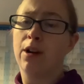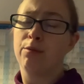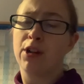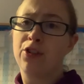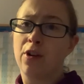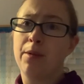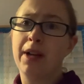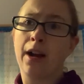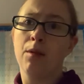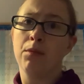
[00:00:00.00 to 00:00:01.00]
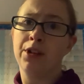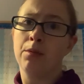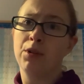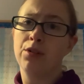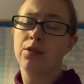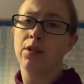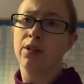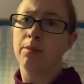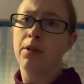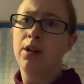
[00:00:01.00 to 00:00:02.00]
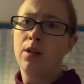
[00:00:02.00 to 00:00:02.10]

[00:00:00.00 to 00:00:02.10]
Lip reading: I'm really trying to pick up my numbers on